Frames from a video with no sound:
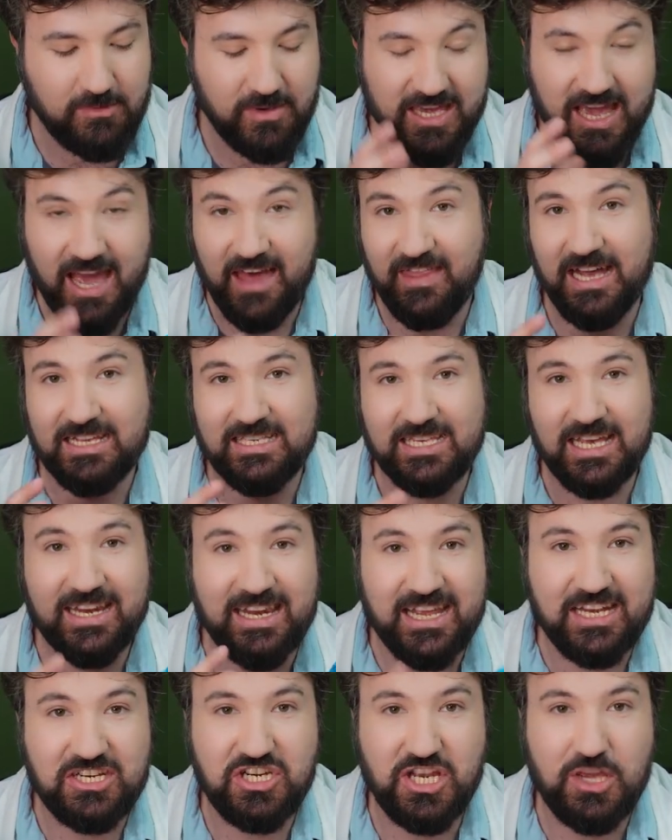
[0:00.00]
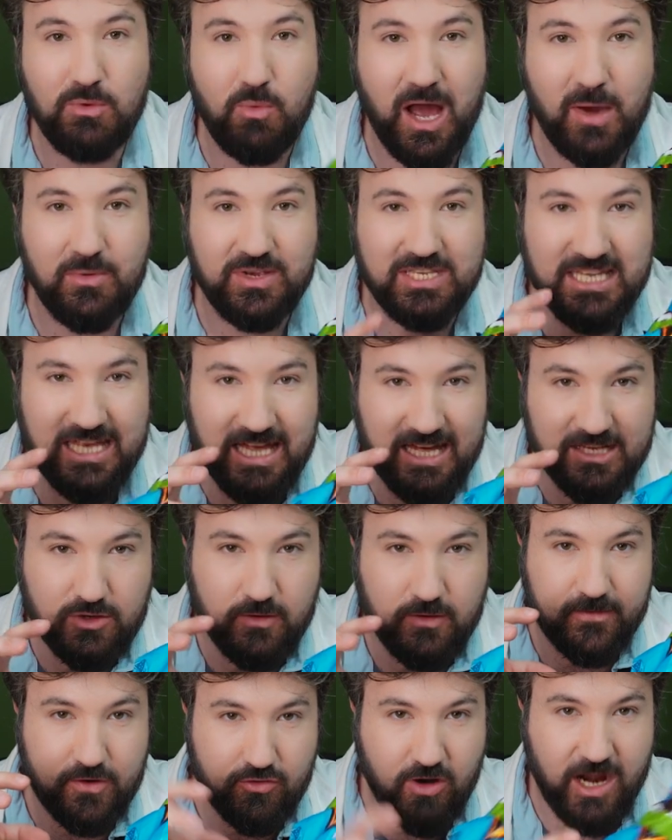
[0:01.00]
But yeah, that's initially why we see that
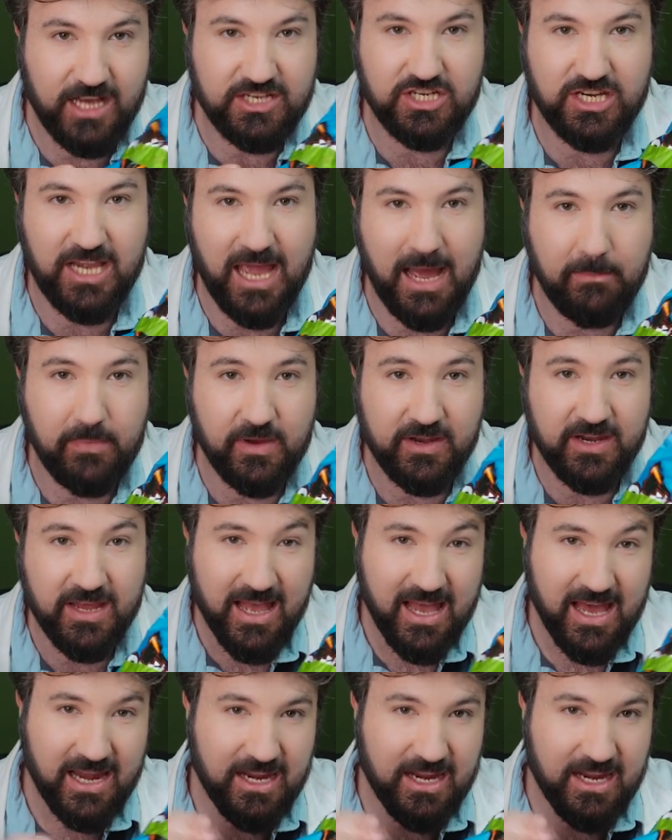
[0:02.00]
of crashing happen.